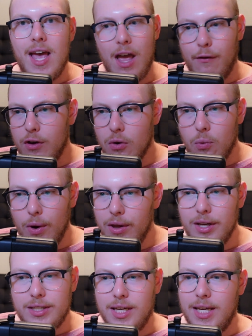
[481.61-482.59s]
If you're
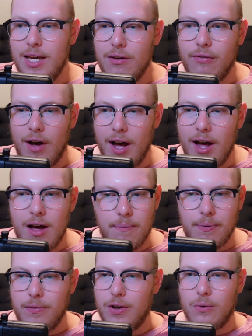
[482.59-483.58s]
willing to give
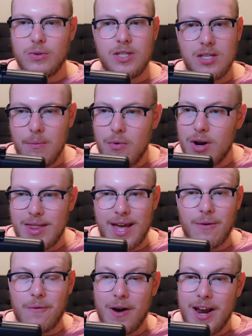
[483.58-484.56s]
up, you know, someone in
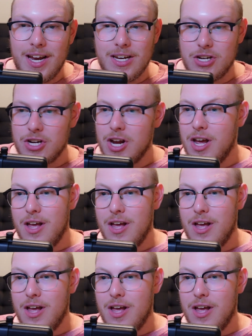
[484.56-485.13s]
that range,